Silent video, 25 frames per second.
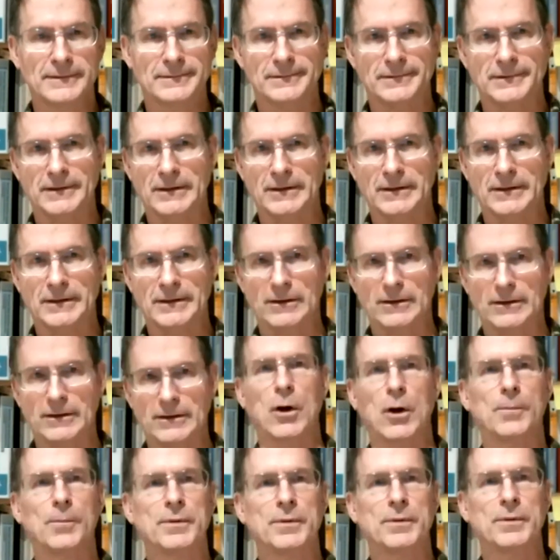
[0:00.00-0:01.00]
you know, we
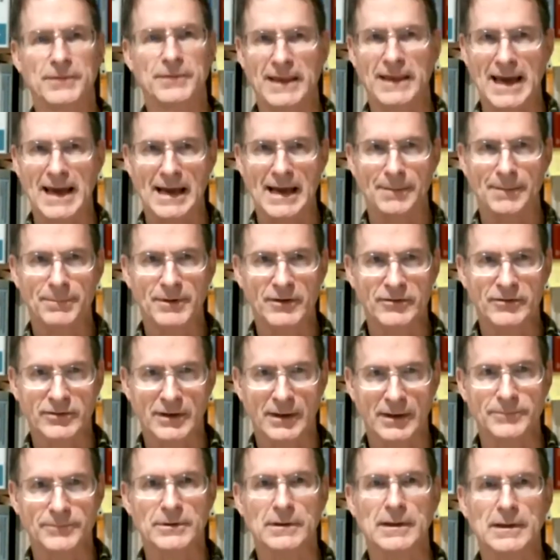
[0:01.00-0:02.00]
open up the canopy
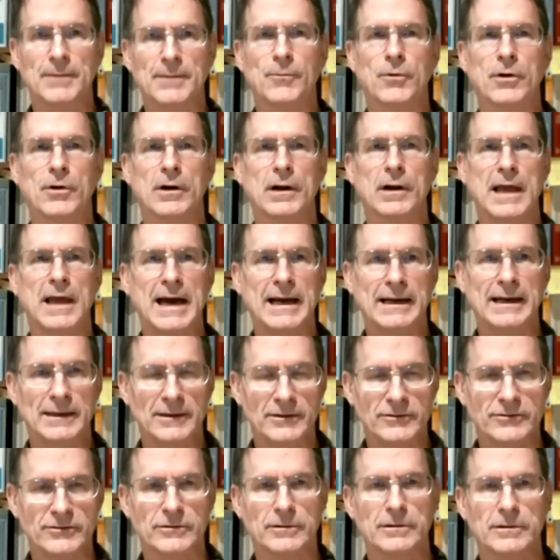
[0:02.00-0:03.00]
some to let more light
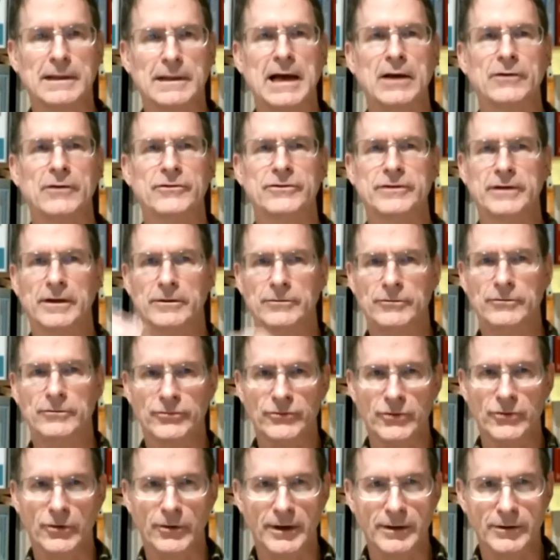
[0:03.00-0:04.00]
in, so allows the
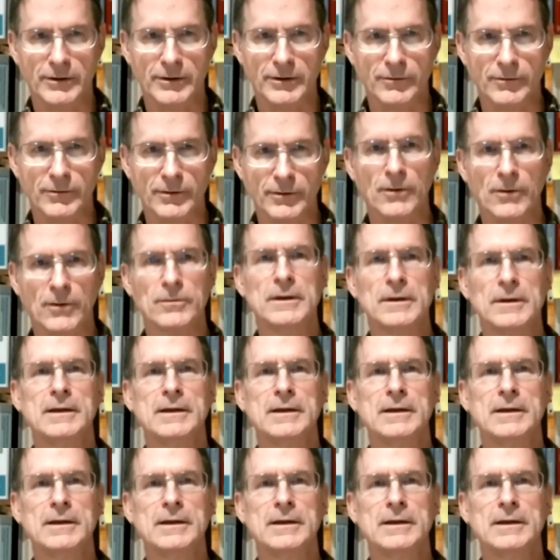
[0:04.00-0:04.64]
understory to grow,